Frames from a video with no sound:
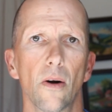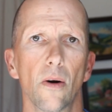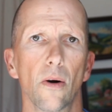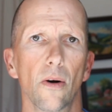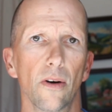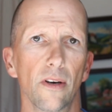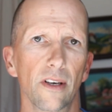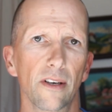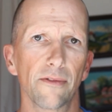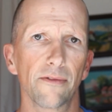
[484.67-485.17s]

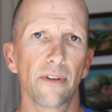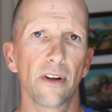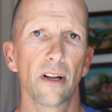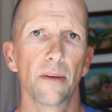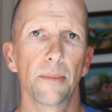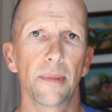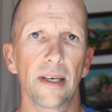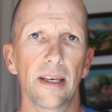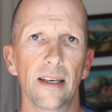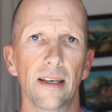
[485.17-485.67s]
or you can
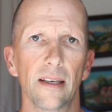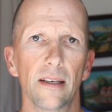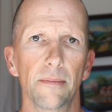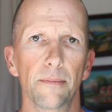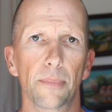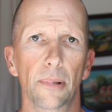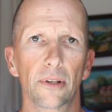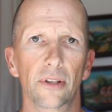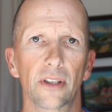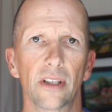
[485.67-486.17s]
follow me
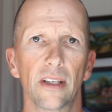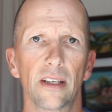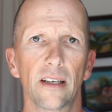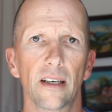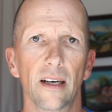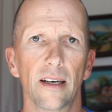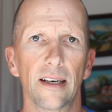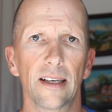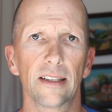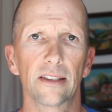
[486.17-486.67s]
personally
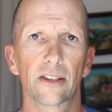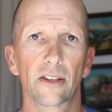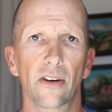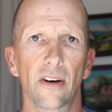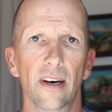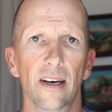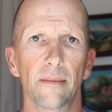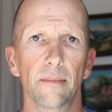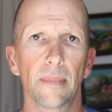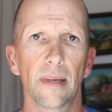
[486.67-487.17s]
on
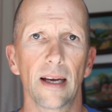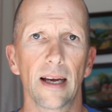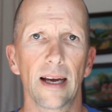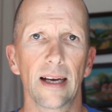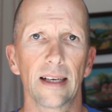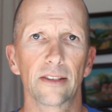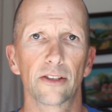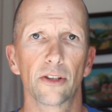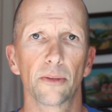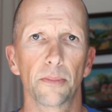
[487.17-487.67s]
Instagram
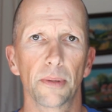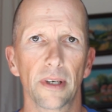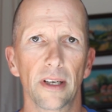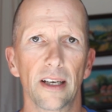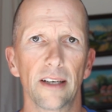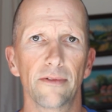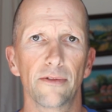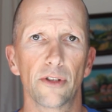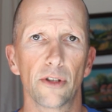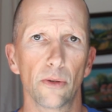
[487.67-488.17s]

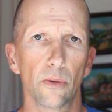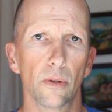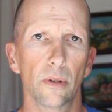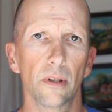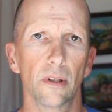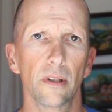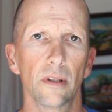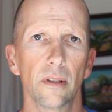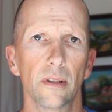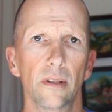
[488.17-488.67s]

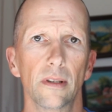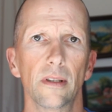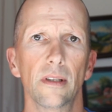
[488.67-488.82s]
@SuperDaveJewel.